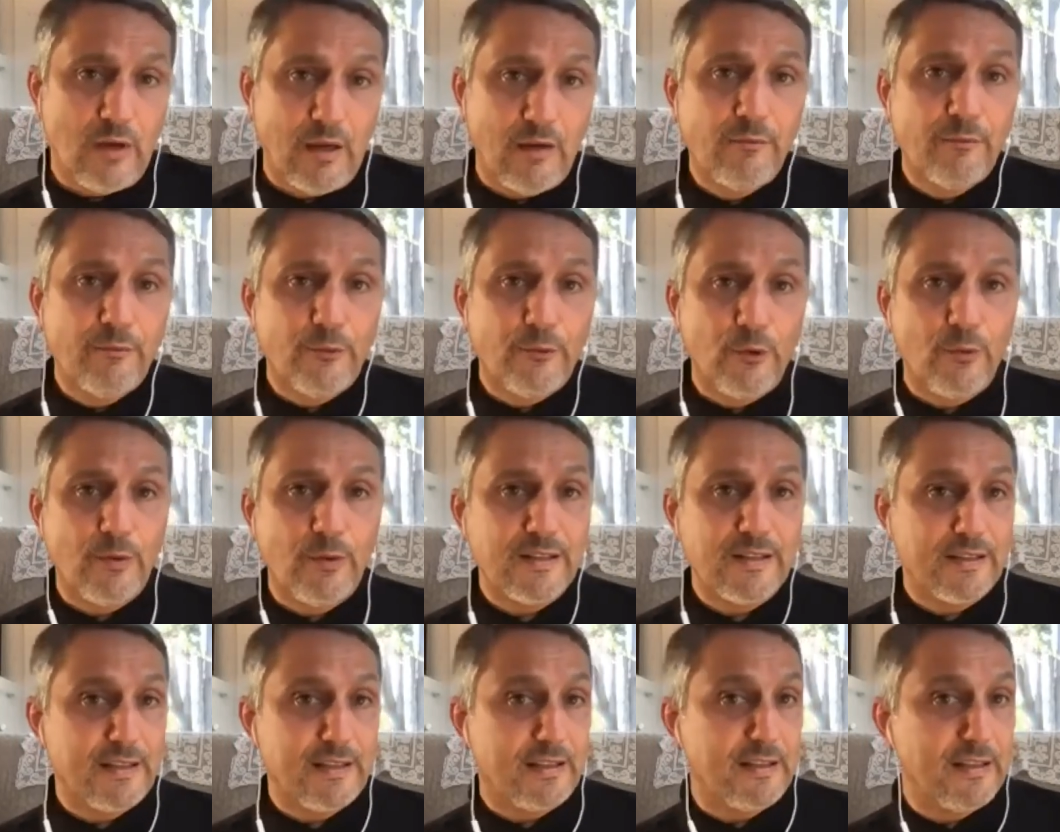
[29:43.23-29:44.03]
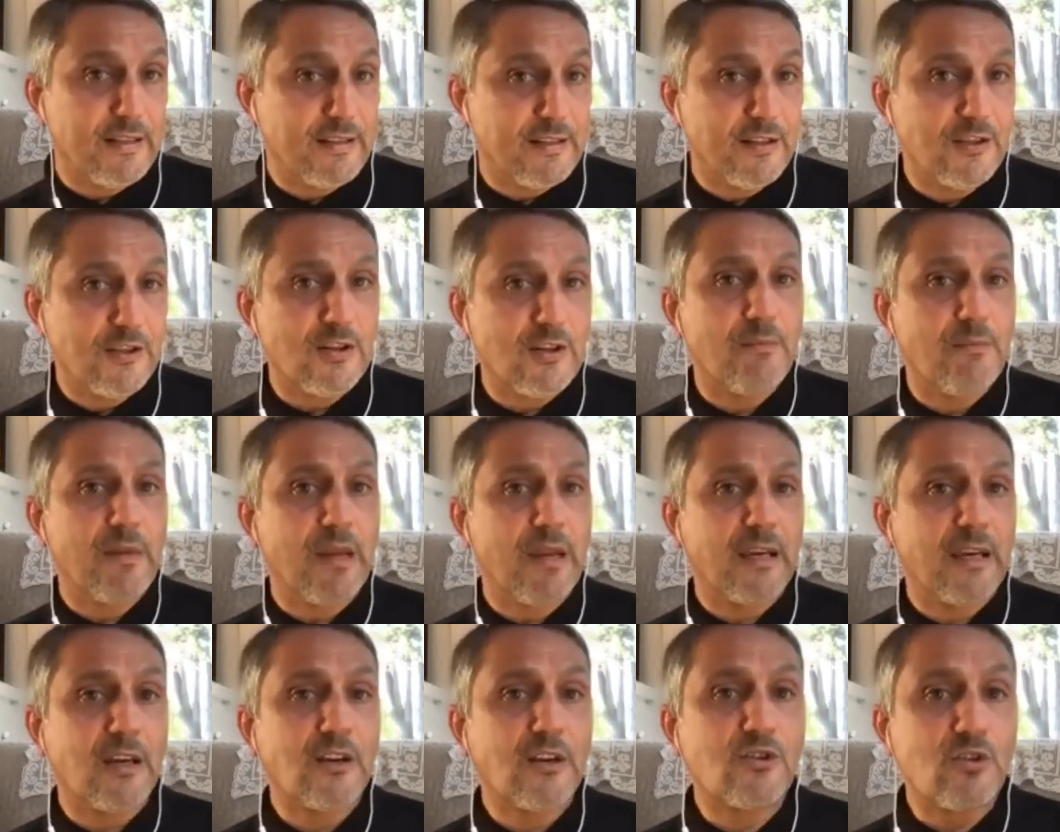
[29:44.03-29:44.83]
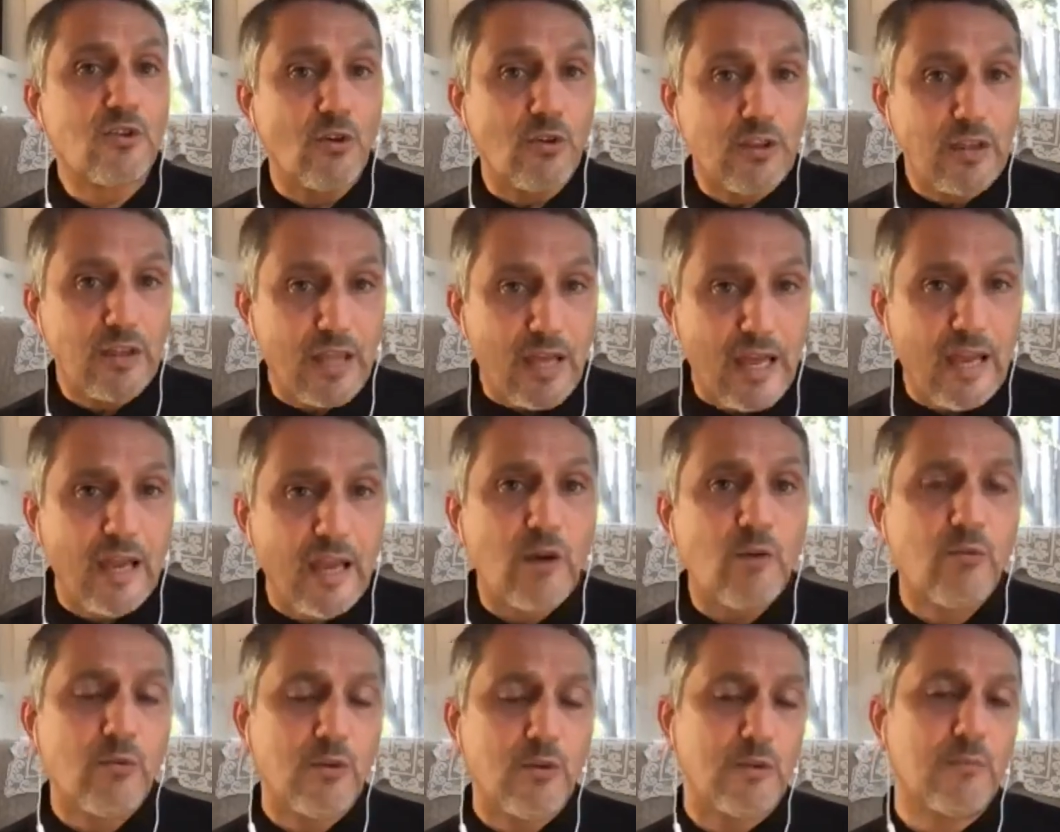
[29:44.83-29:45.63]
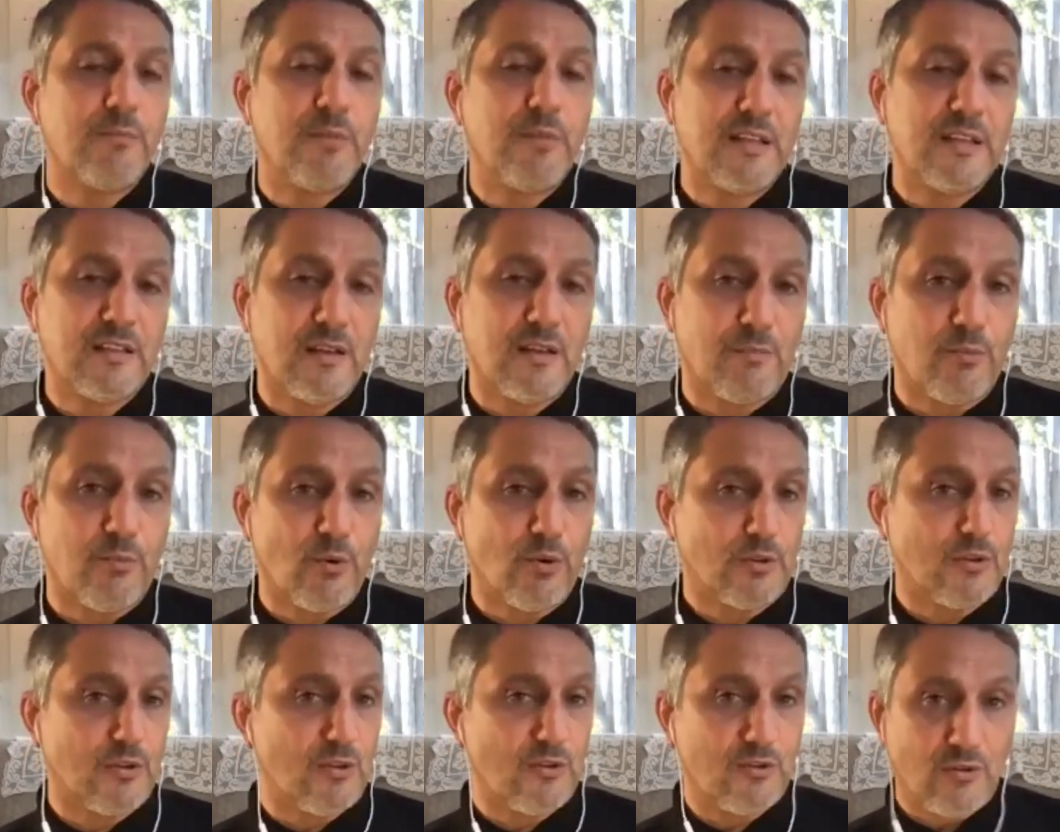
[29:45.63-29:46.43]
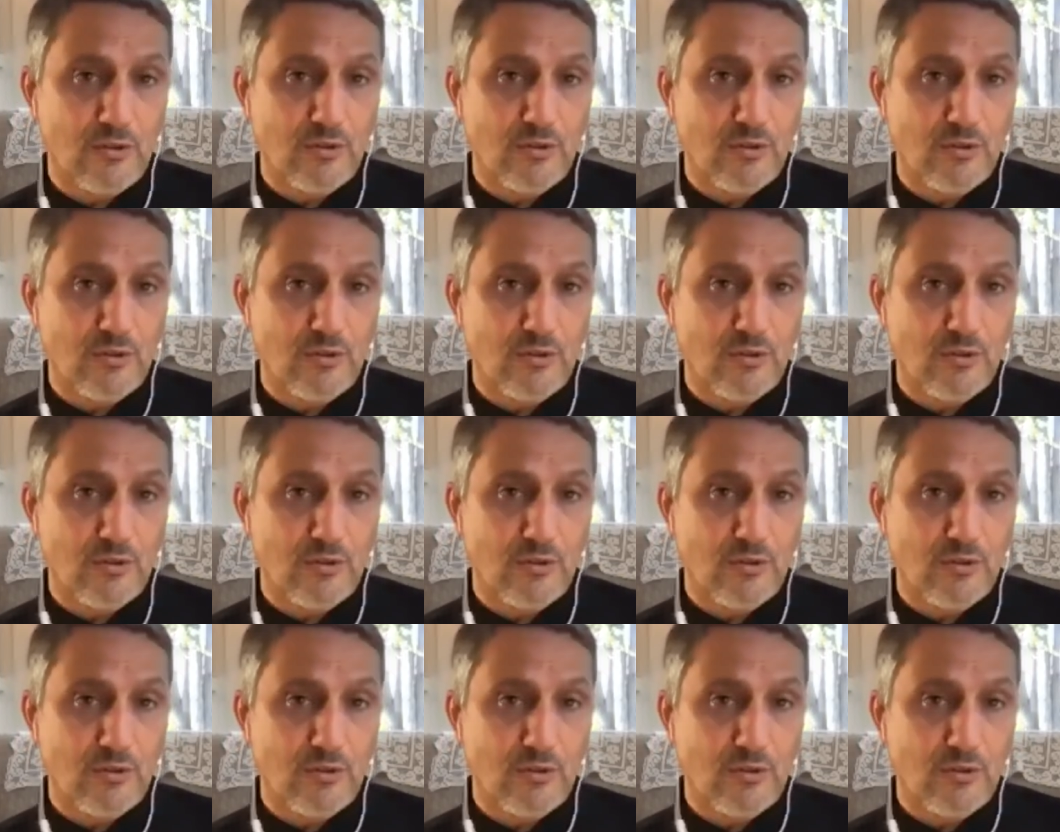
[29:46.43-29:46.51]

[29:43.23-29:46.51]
influence the decision making so they would be supported.